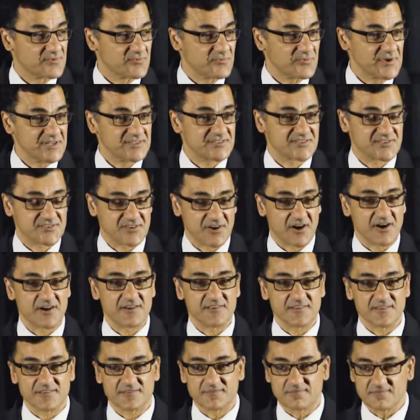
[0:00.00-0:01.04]
we
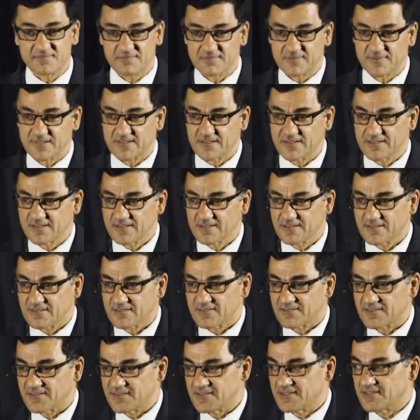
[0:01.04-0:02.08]
started
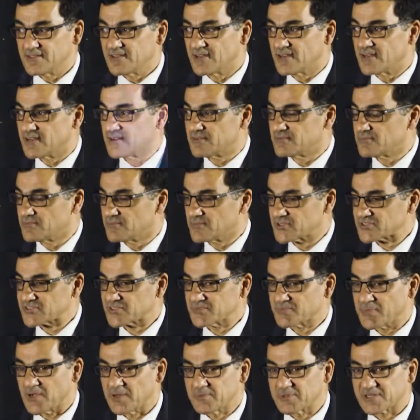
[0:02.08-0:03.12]
the
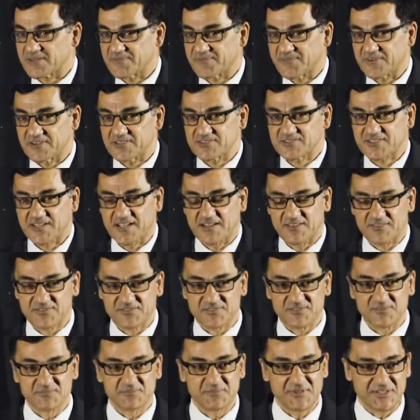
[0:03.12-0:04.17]
Muslim Public Affairs
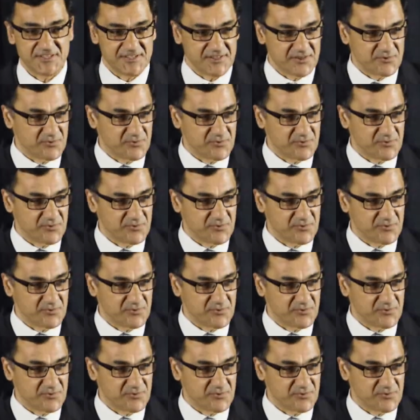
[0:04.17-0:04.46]
Council Media